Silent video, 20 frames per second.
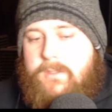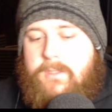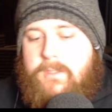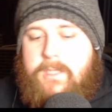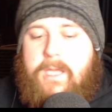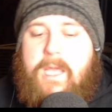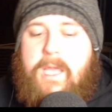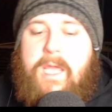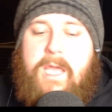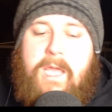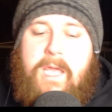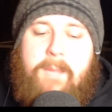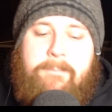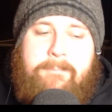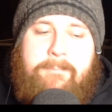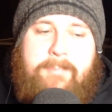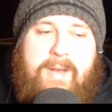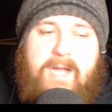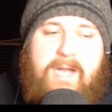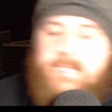
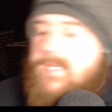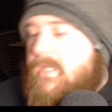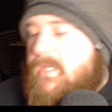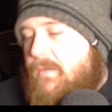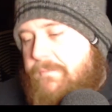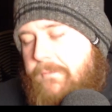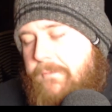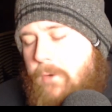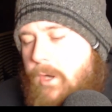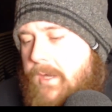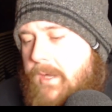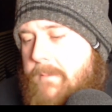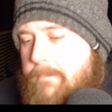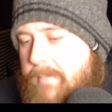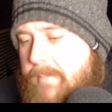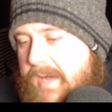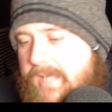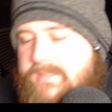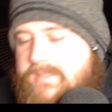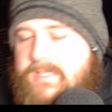Paddy the fucking
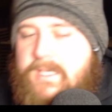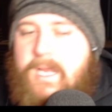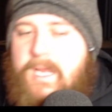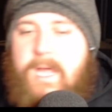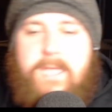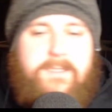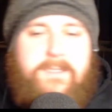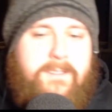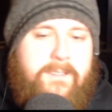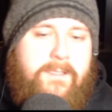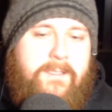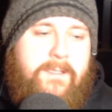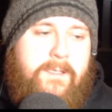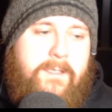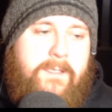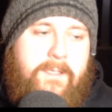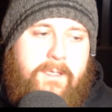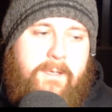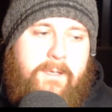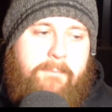baddie lad.
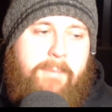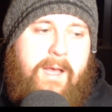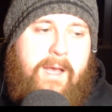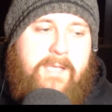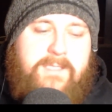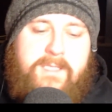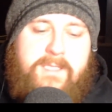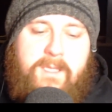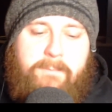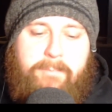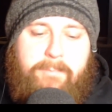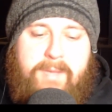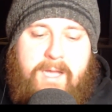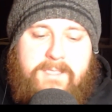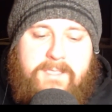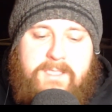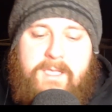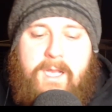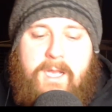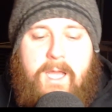Paddy the
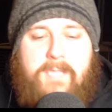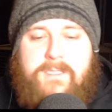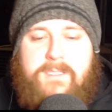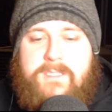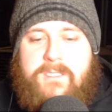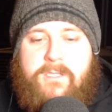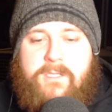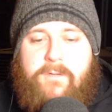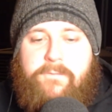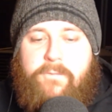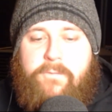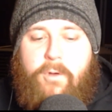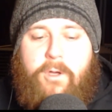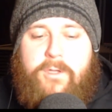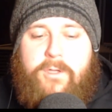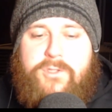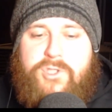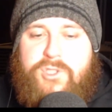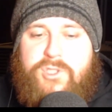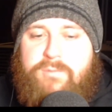baddie lad. He's gonna
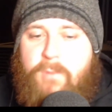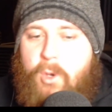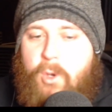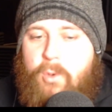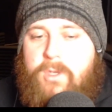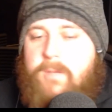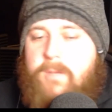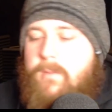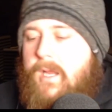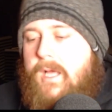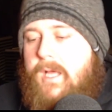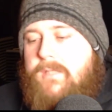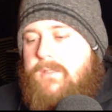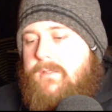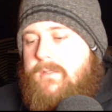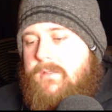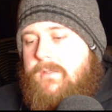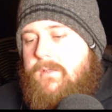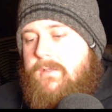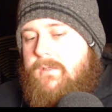fucking smoke him, lad.
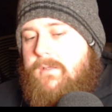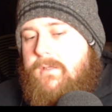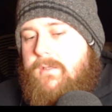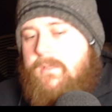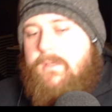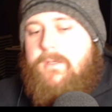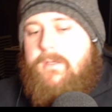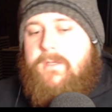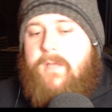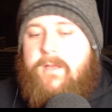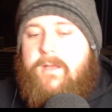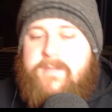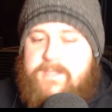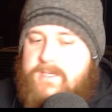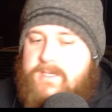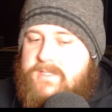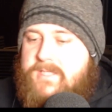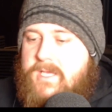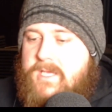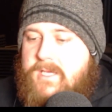I think
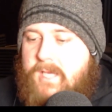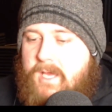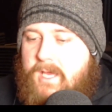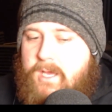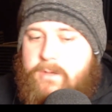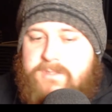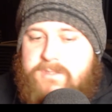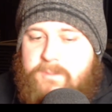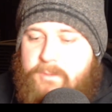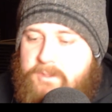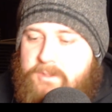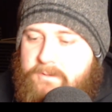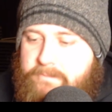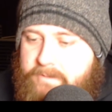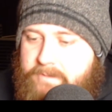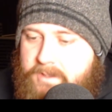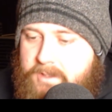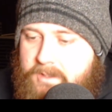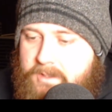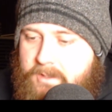he TKOs him on the
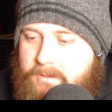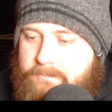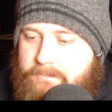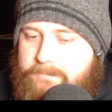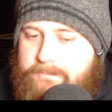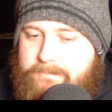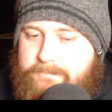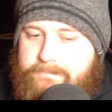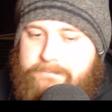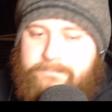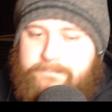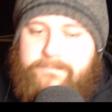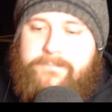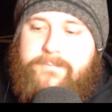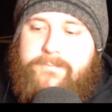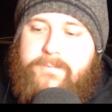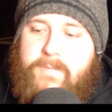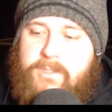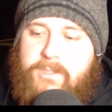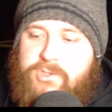feet, you know.
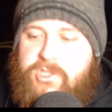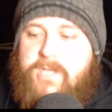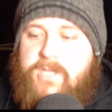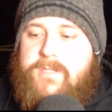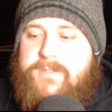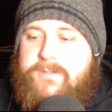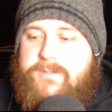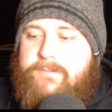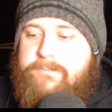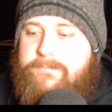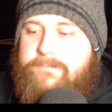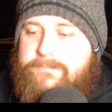Chins him.